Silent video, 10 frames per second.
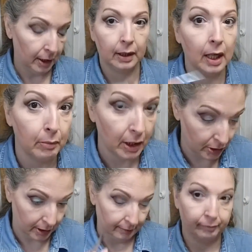it kind of matches
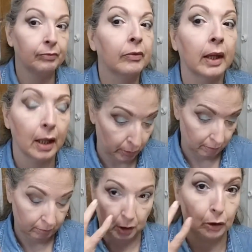the upper,
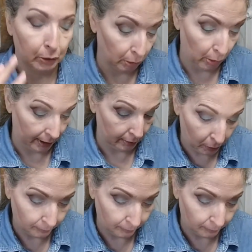you know, your mobile lid.